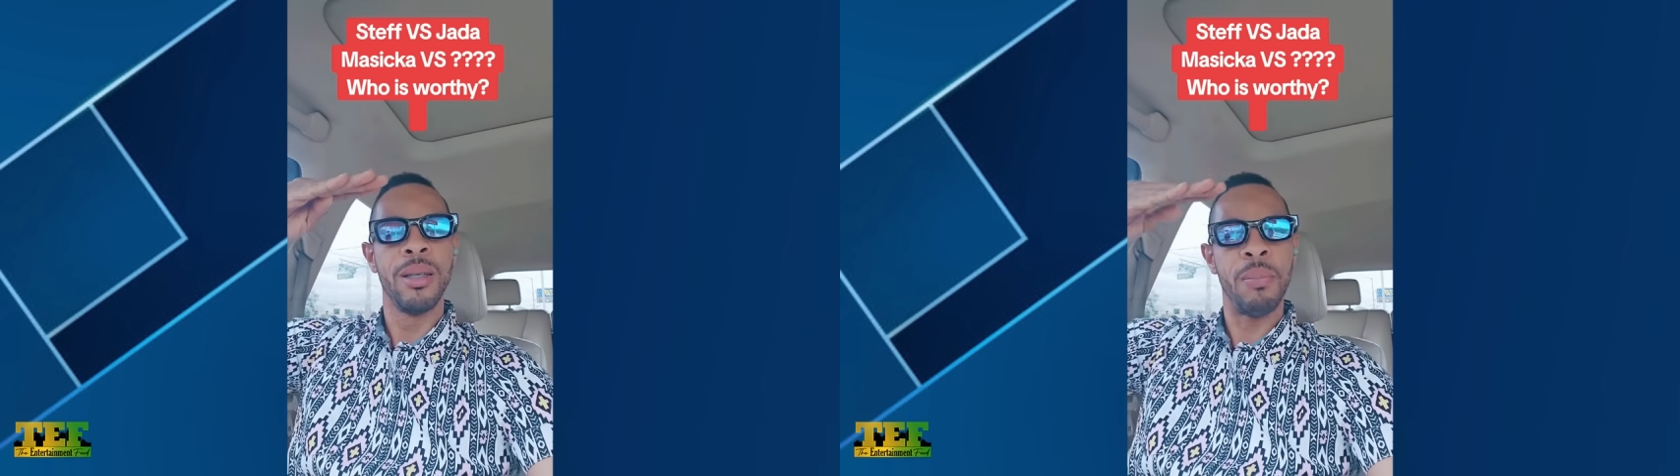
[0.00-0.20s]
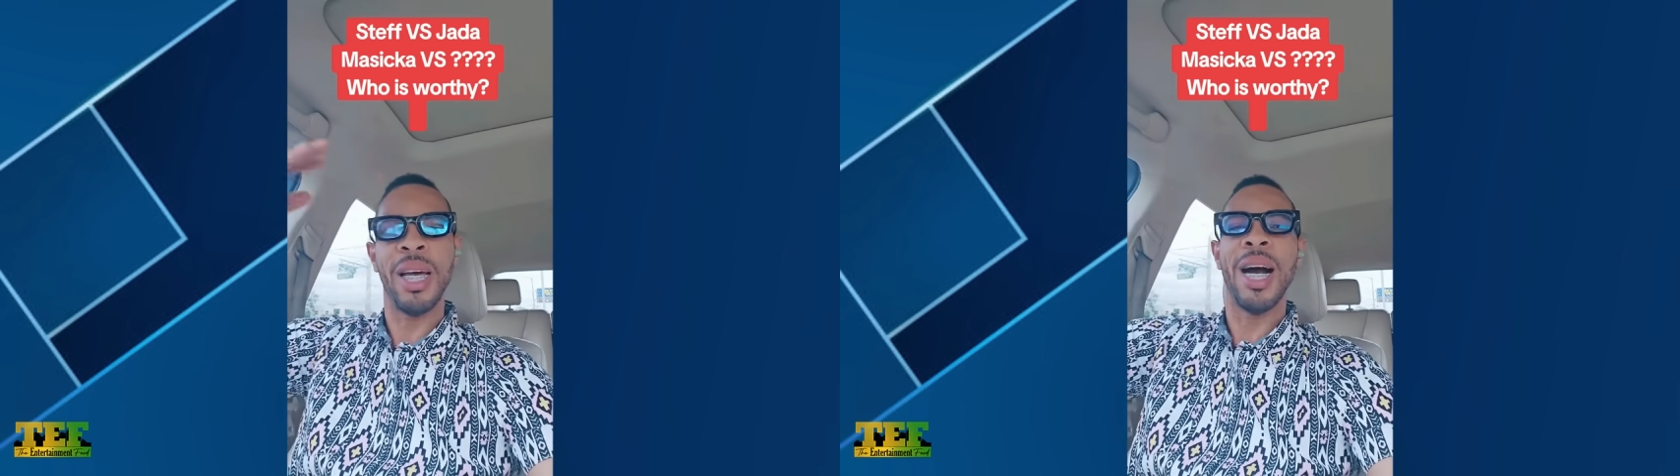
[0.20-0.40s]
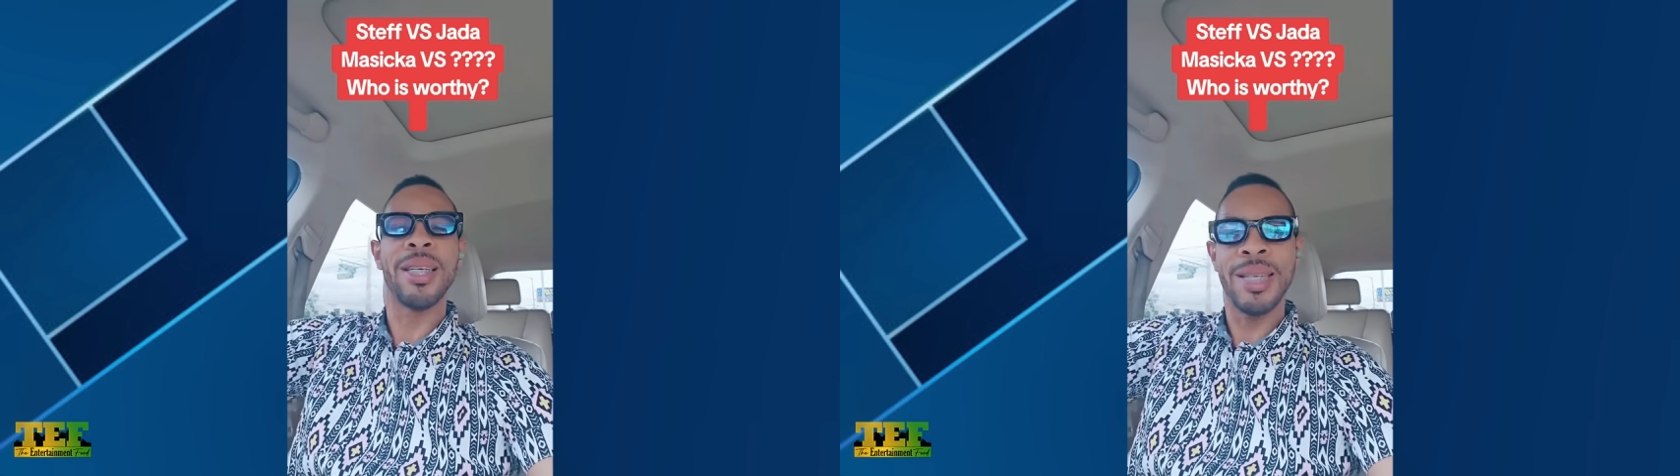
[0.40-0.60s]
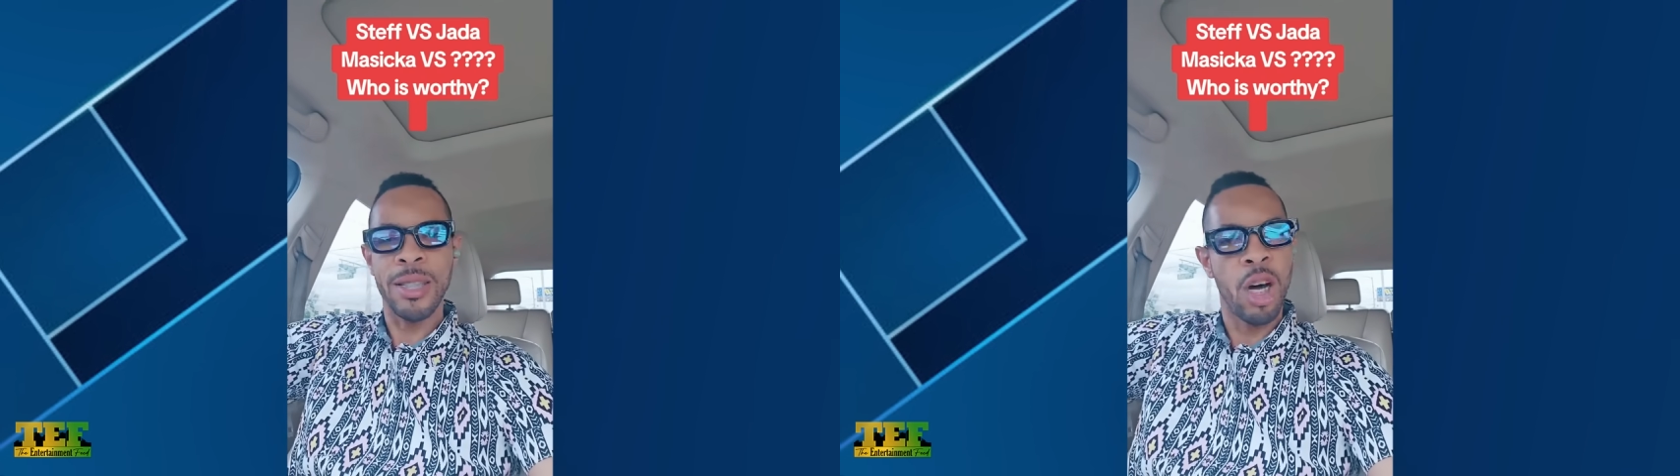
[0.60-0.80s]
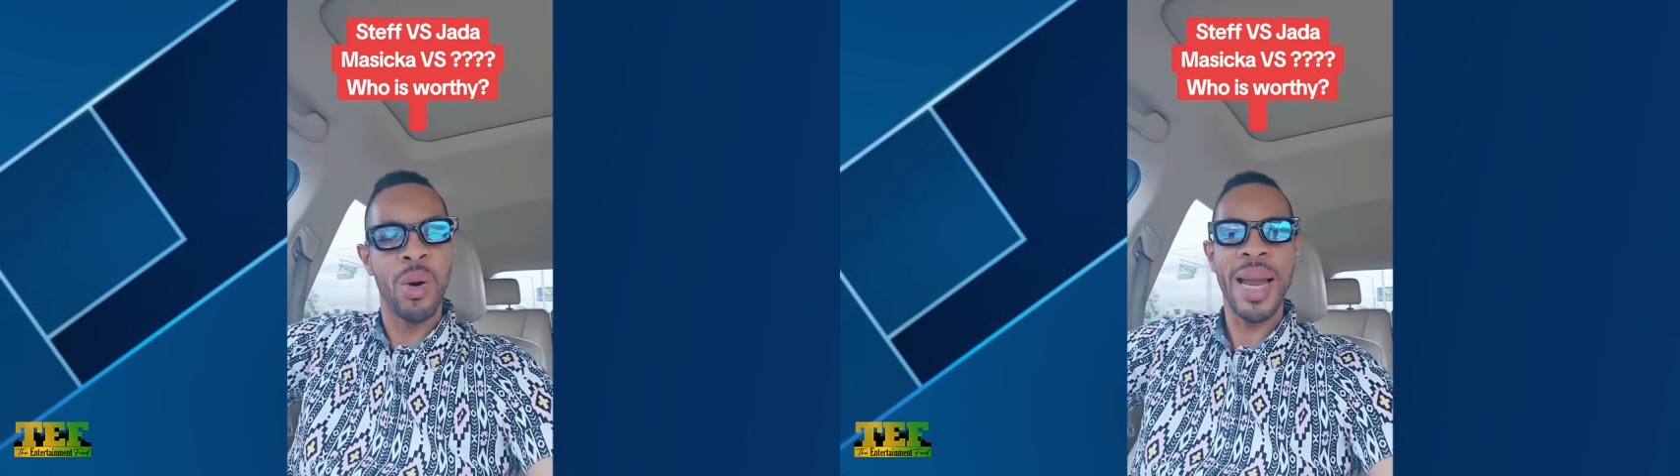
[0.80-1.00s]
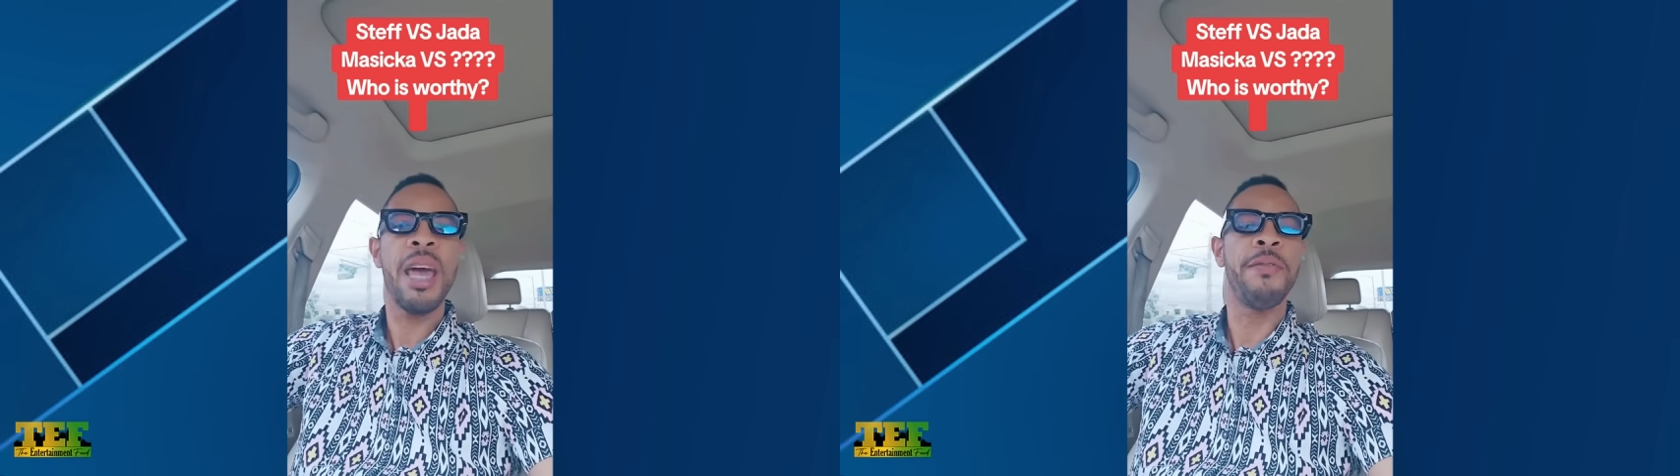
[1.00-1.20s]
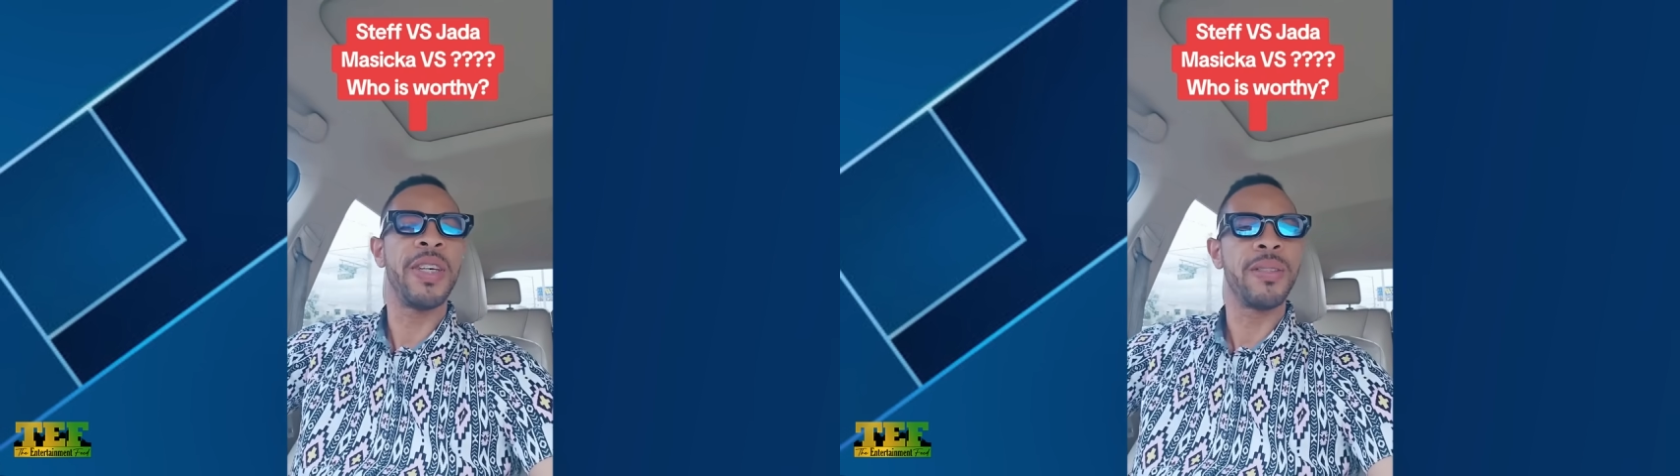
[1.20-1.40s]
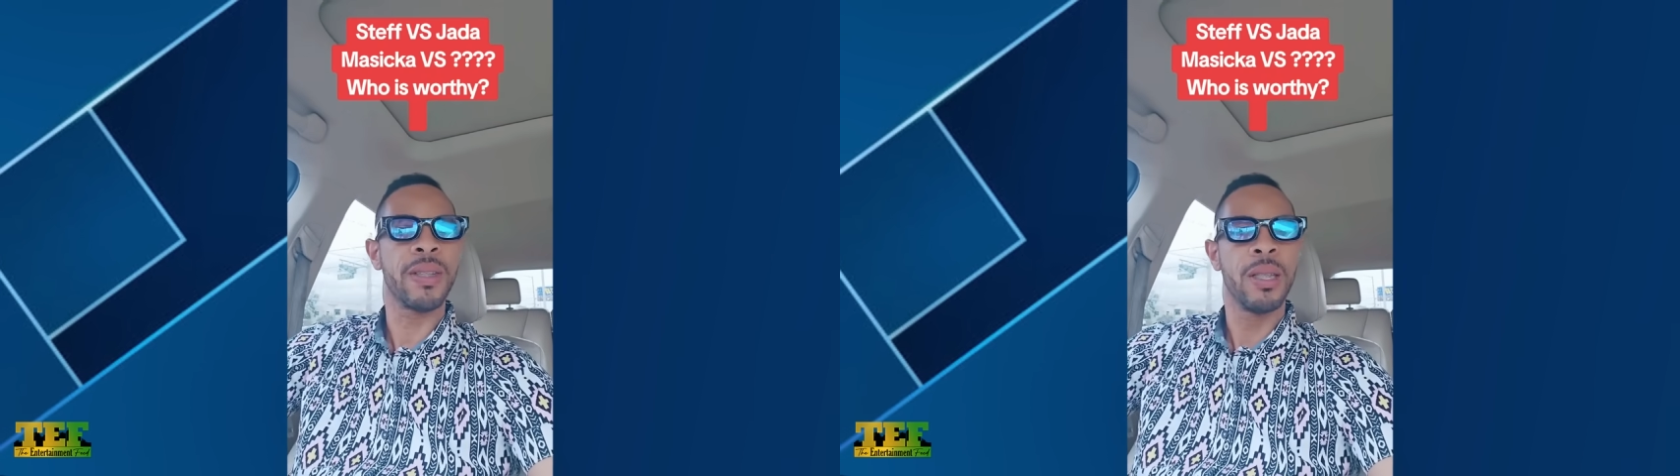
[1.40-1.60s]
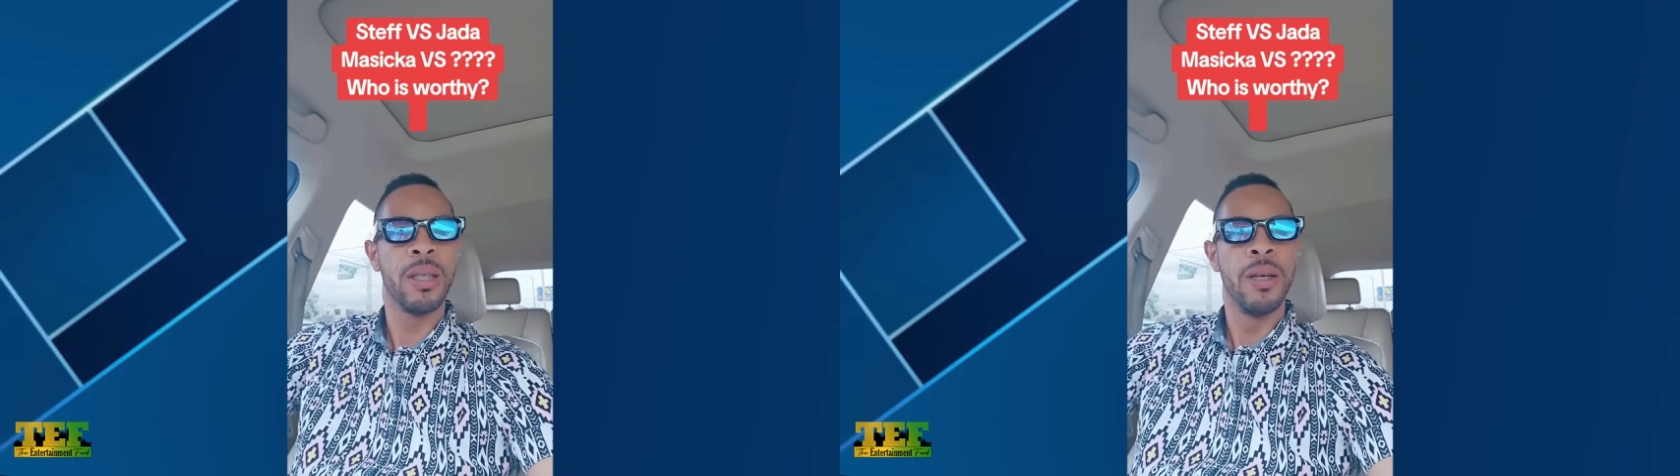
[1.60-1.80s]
because that's how life is.